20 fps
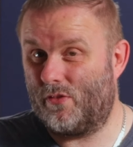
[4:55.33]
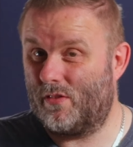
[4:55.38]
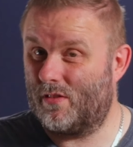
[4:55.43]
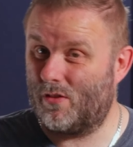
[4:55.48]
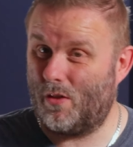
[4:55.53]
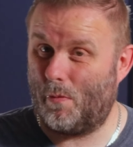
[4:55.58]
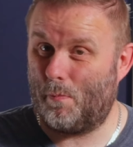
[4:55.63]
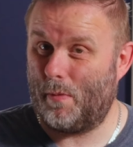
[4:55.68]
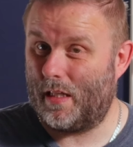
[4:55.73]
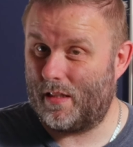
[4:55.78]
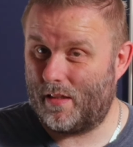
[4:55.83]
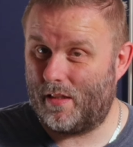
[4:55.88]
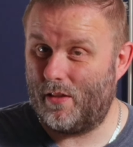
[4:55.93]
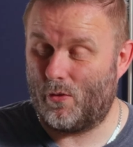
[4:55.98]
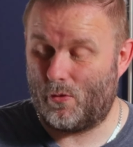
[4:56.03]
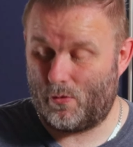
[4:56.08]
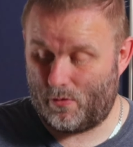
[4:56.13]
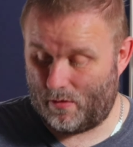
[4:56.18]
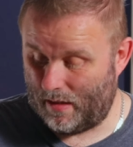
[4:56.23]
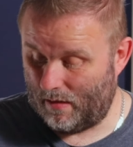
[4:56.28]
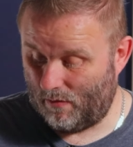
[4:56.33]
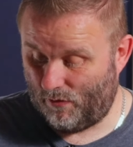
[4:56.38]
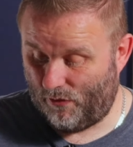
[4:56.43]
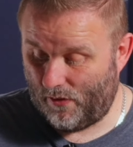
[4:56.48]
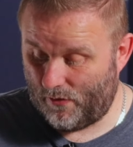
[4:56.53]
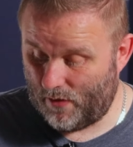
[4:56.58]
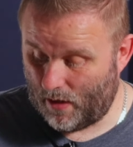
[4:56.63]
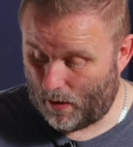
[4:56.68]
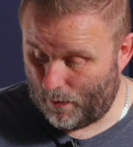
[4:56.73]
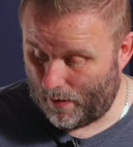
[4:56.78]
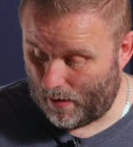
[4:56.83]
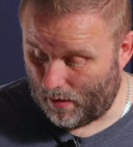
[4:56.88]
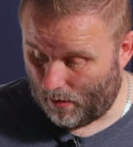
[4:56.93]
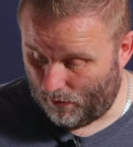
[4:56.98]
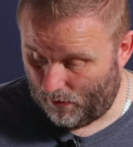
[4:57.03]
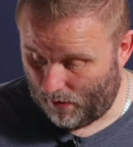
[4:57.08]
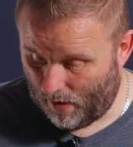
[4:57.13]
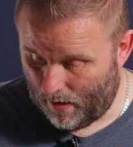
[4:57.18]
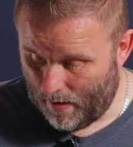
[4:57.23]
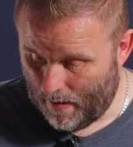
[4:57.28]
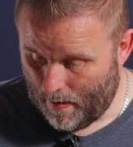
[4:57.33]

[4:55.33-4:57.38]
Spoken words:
That's not a bad deal. You get 50 quid off.